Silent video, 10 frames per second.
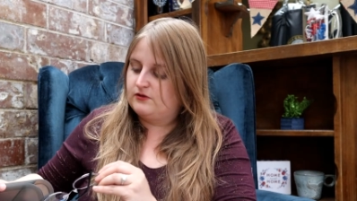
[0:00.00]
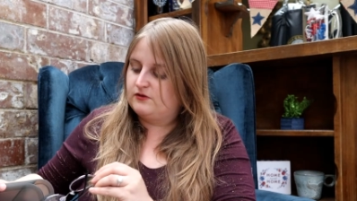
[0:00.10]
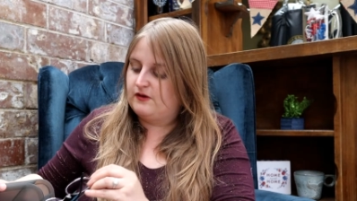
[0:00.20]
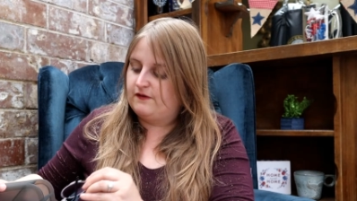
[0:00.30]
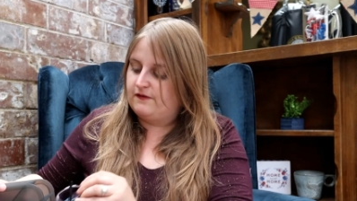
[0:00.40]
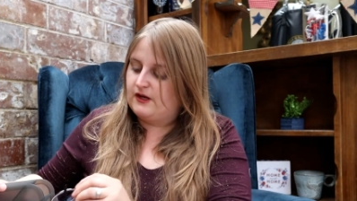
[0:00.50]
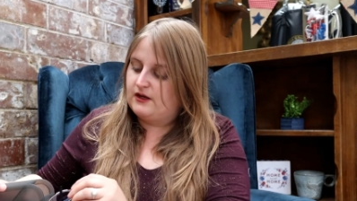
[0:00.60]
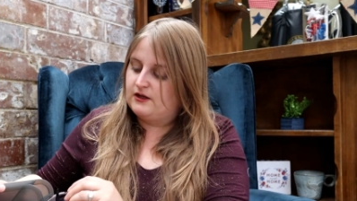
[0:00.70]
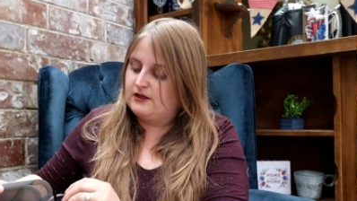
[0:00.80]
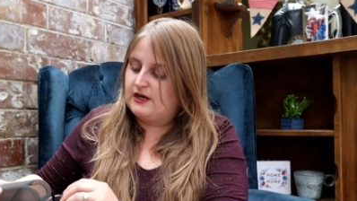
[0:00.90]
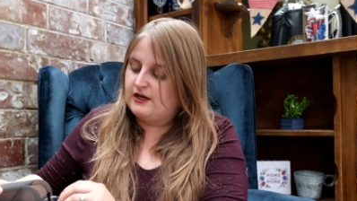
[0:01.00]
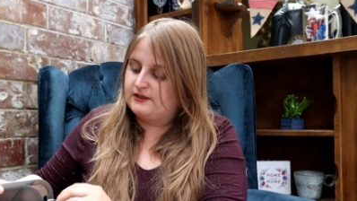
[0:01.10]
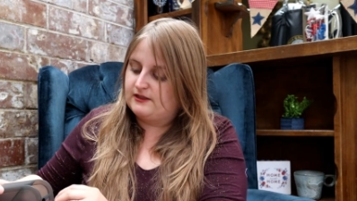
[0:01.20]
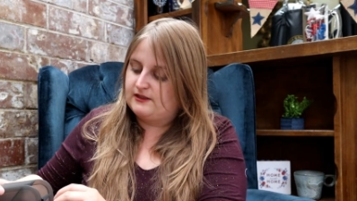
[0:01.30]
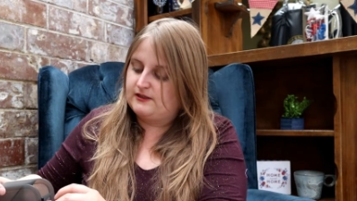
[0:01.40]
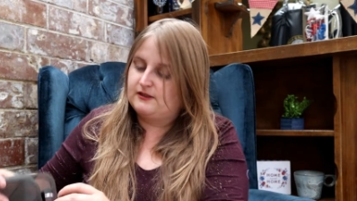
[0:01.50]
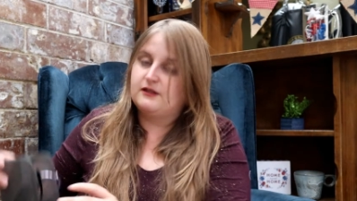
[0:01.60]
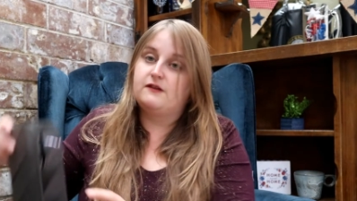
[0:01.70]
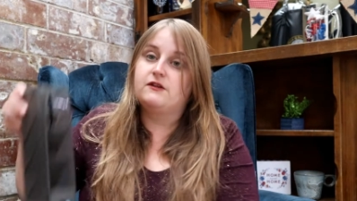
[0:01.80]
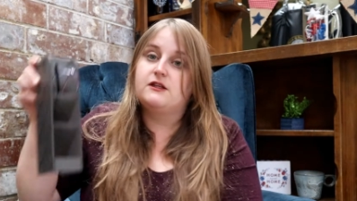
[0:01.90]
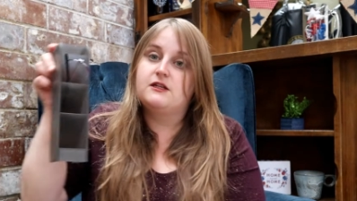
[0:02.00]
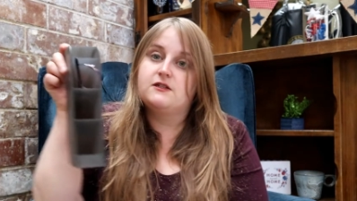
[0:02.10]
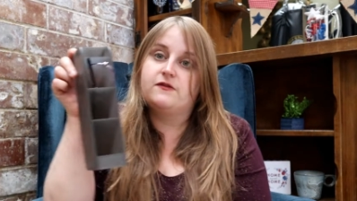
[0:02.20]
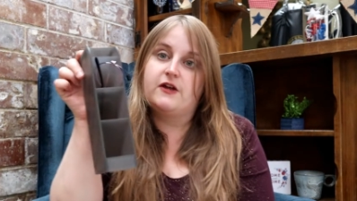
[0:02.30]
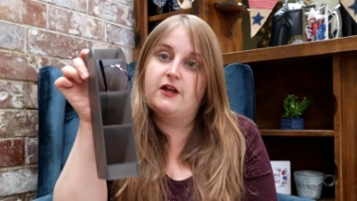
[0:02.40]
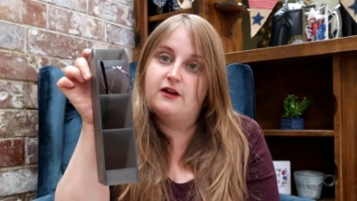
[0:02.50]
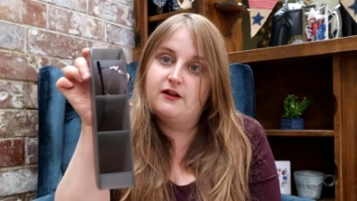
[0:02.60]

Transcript: Do they fit? Yes, even these fit.